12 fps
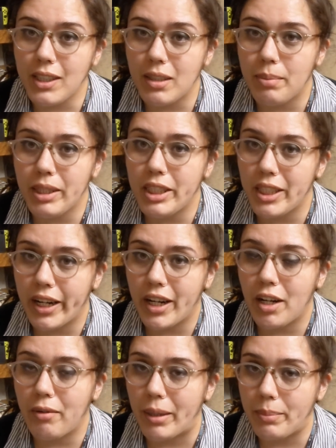so please check out
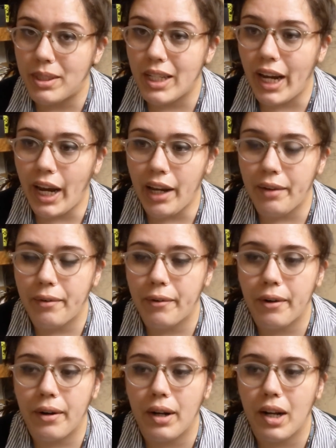our website
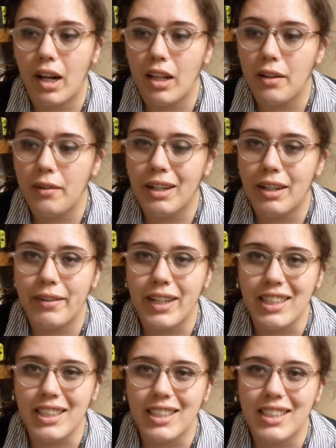for all of our
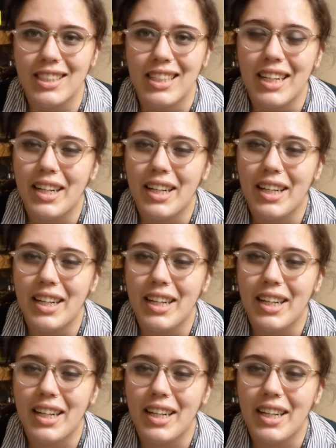events.